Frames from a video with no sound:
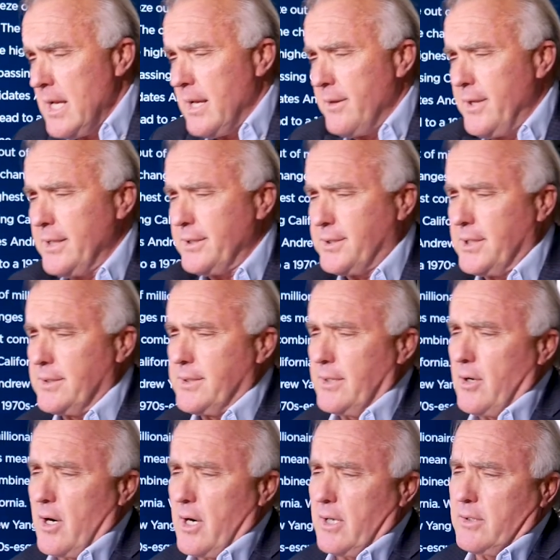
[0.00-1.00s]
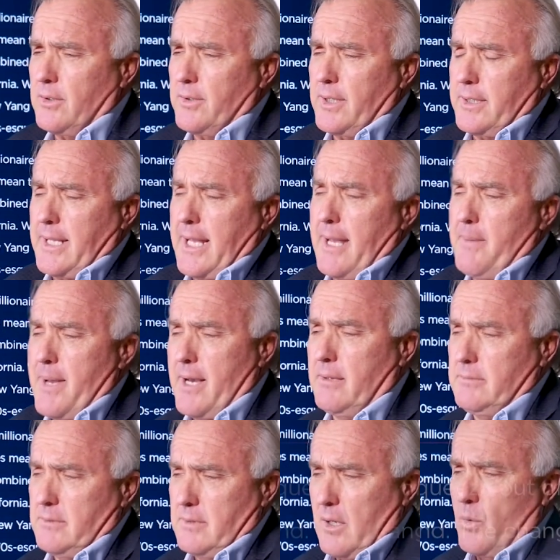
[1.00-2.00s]
This is an article that came
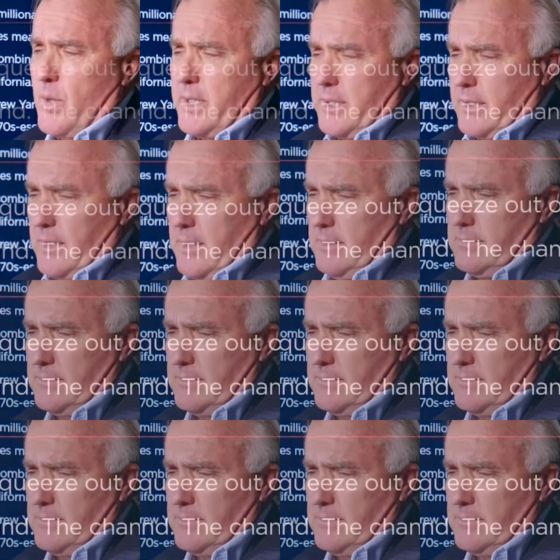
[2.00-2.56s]
out a week ago.